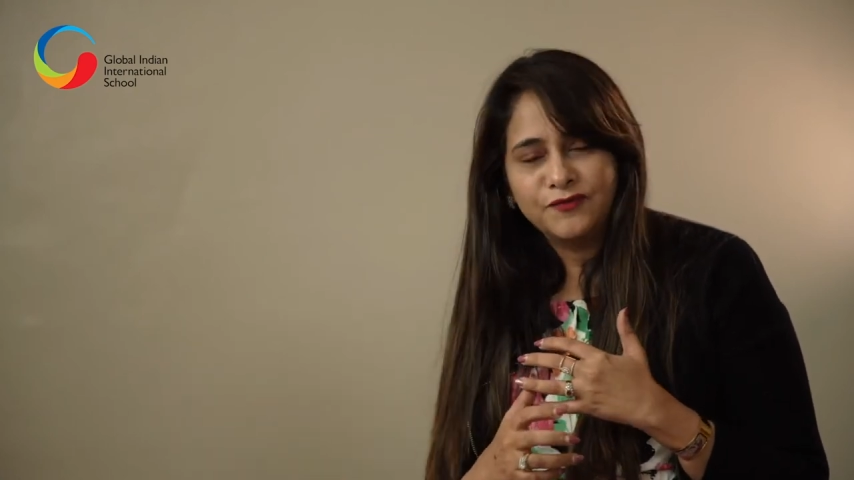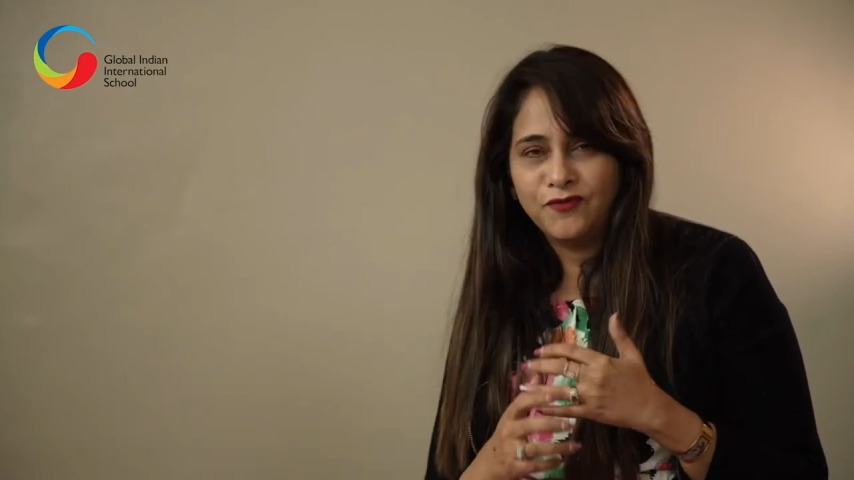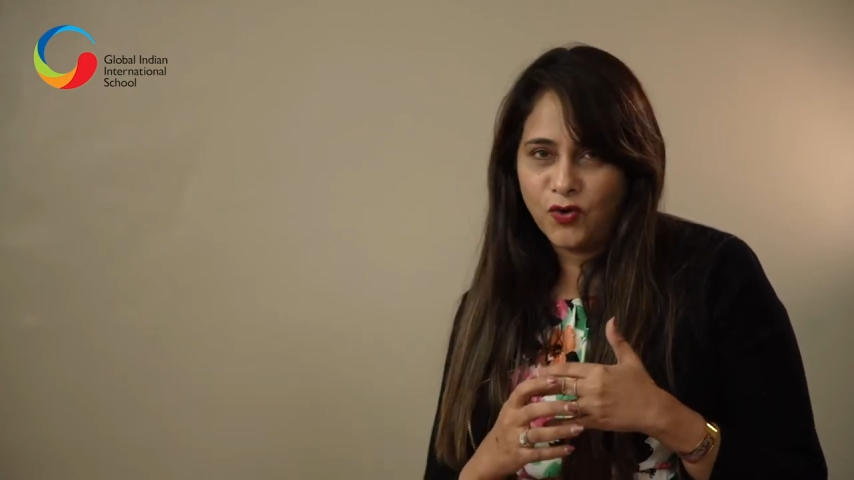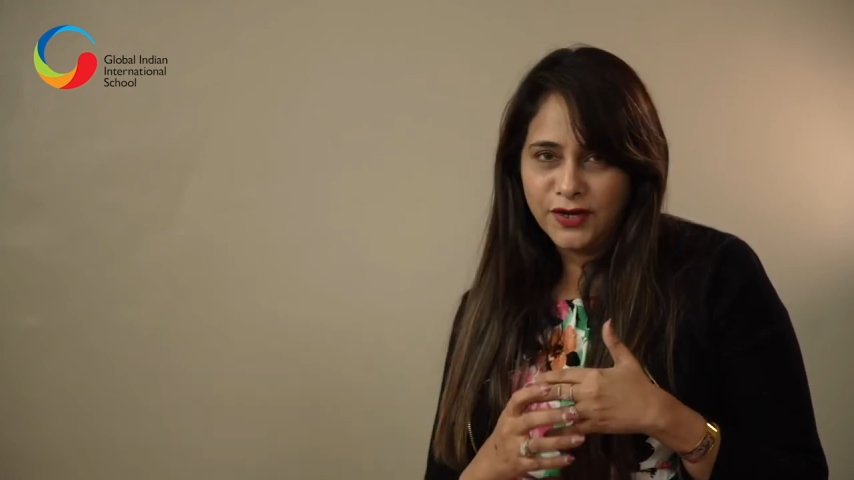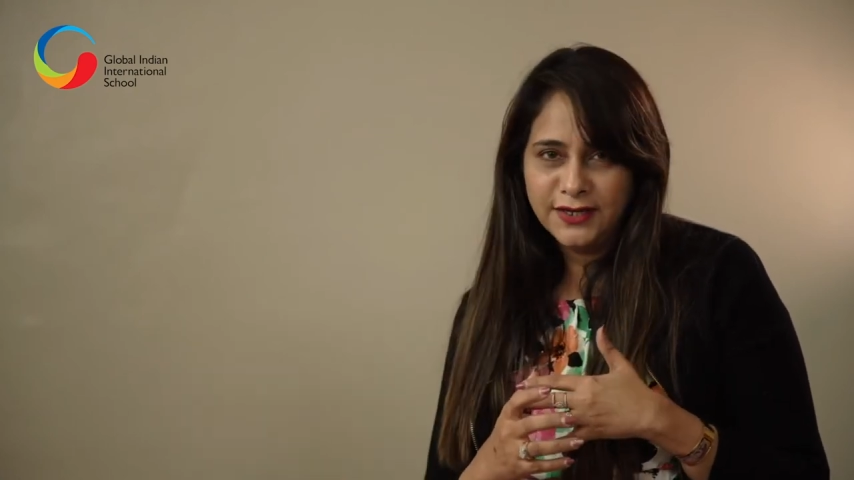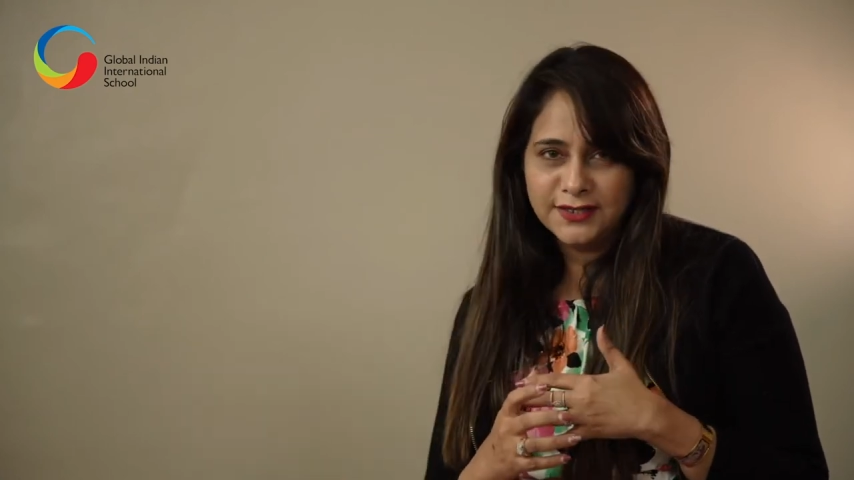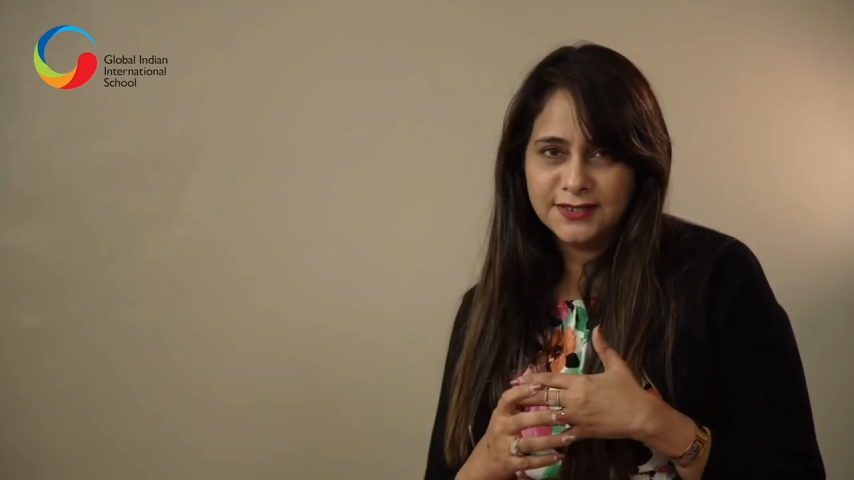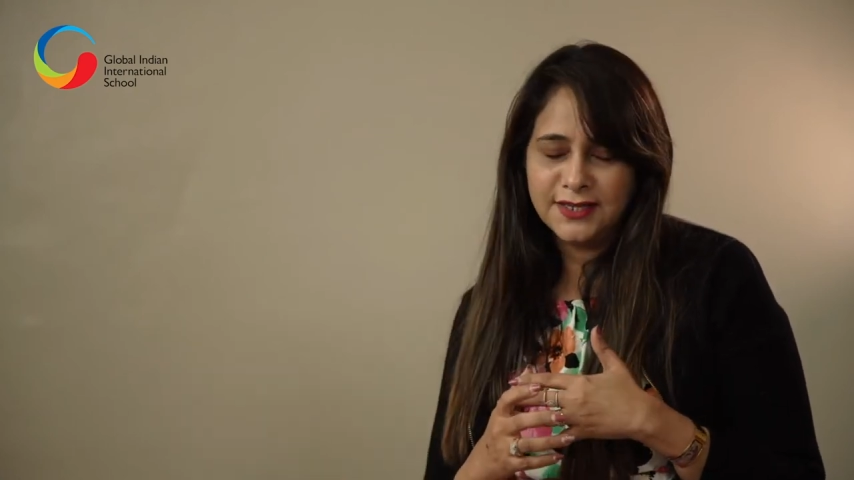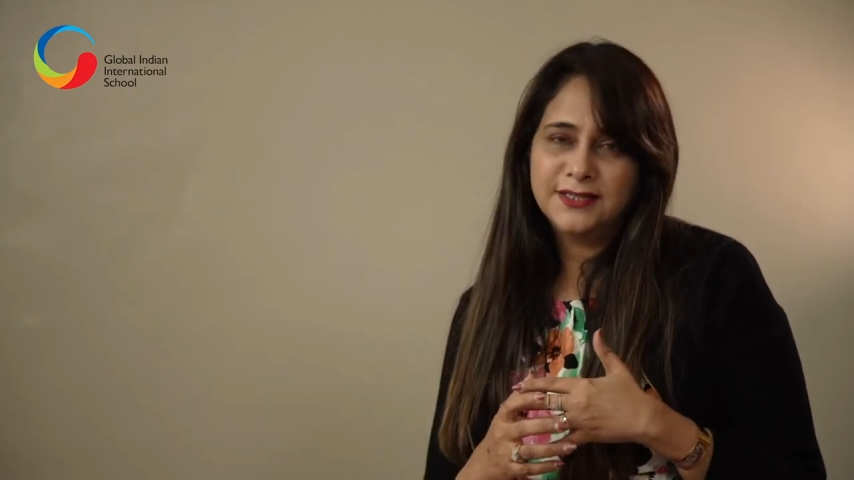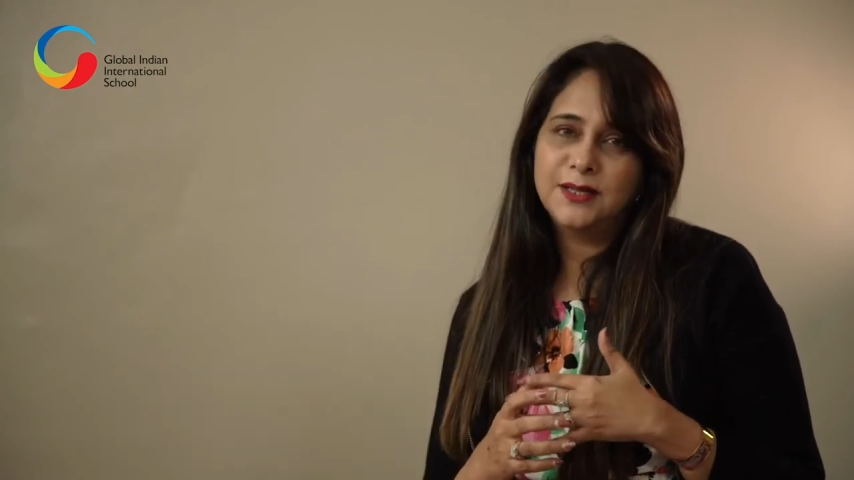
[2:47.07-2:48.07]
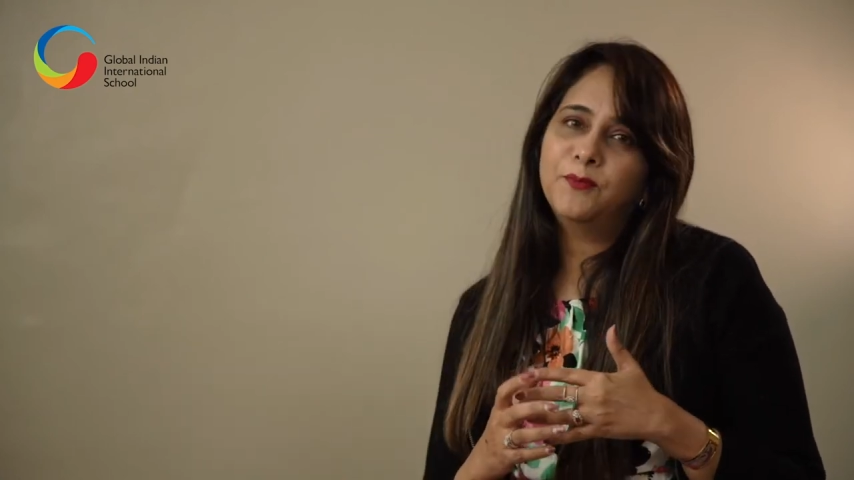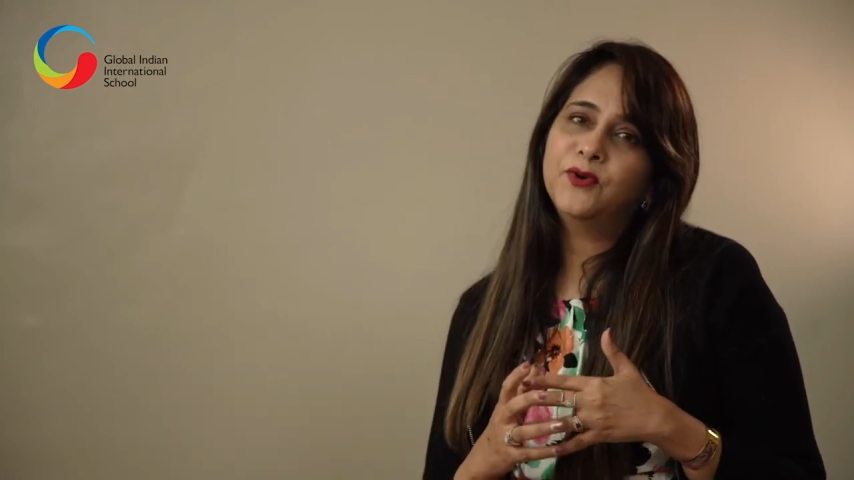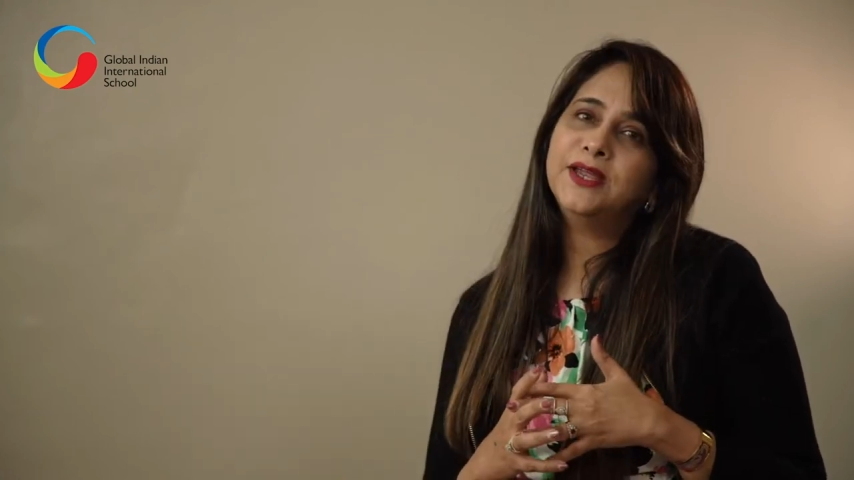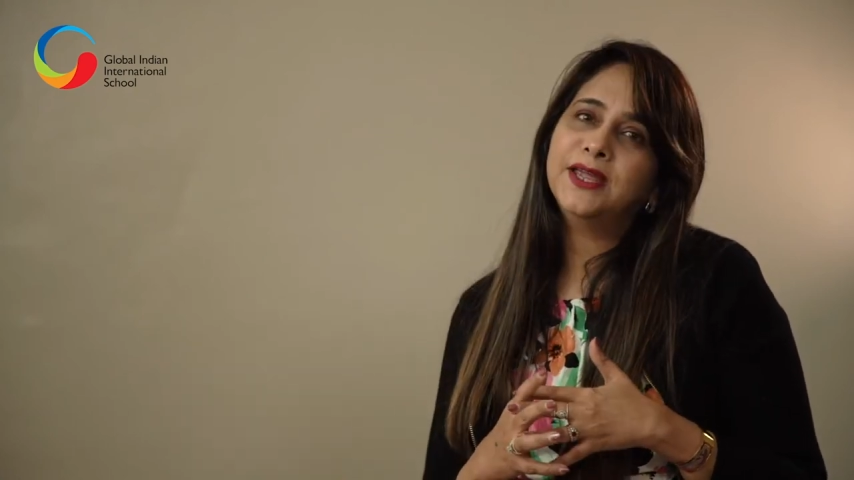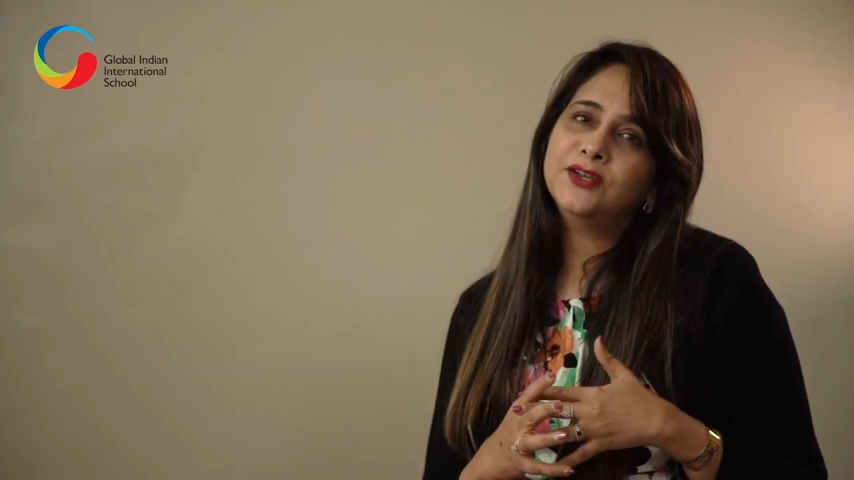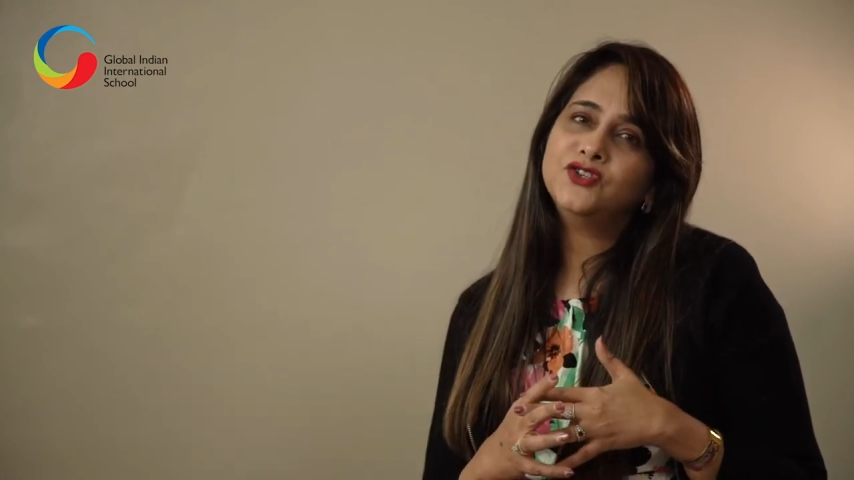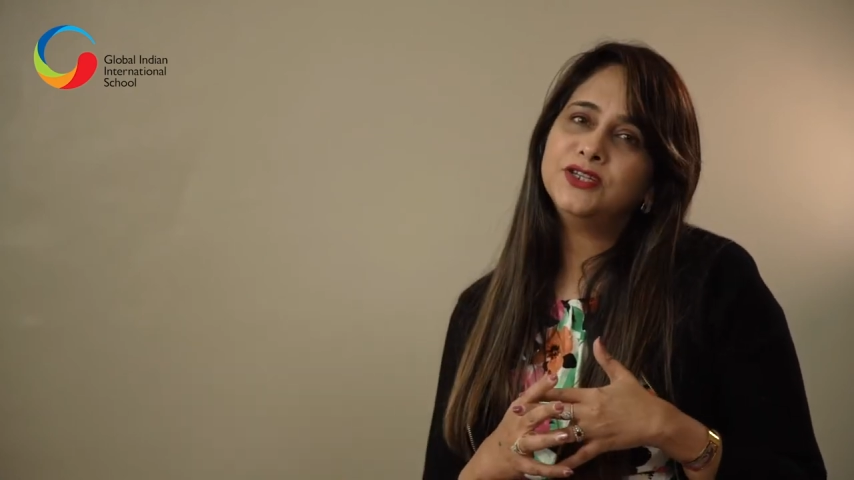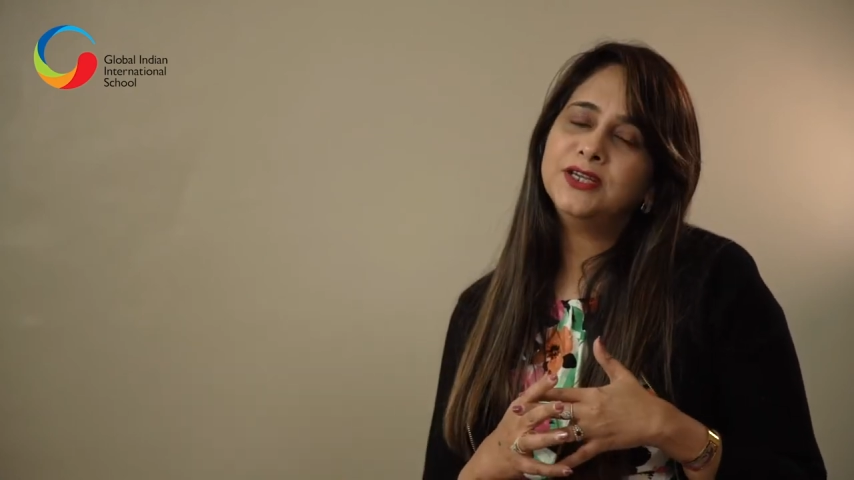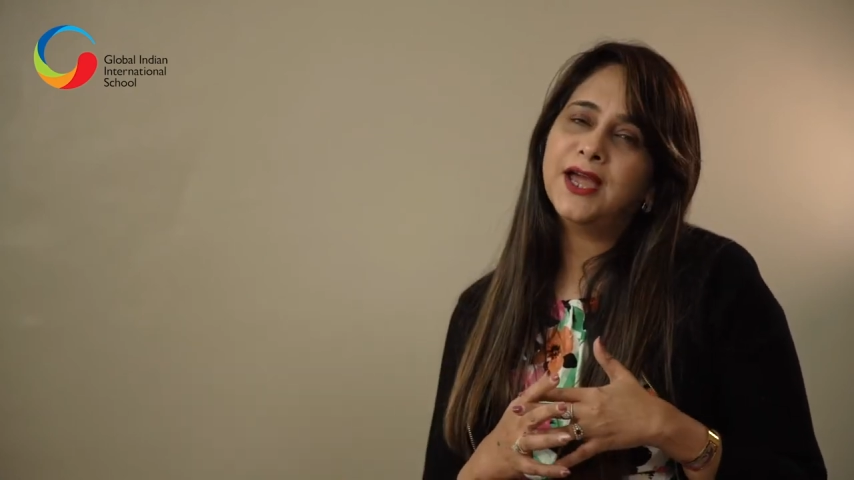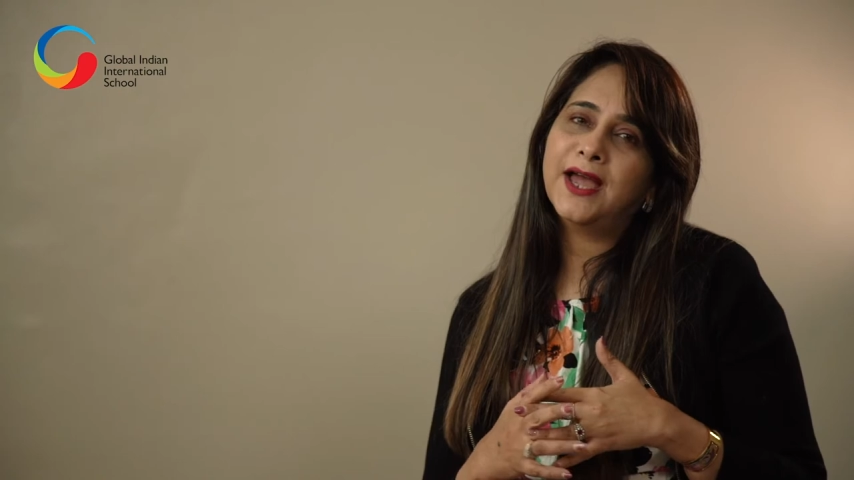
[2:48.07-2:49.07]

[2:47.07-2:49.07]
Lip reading: phonics in the pre-KG,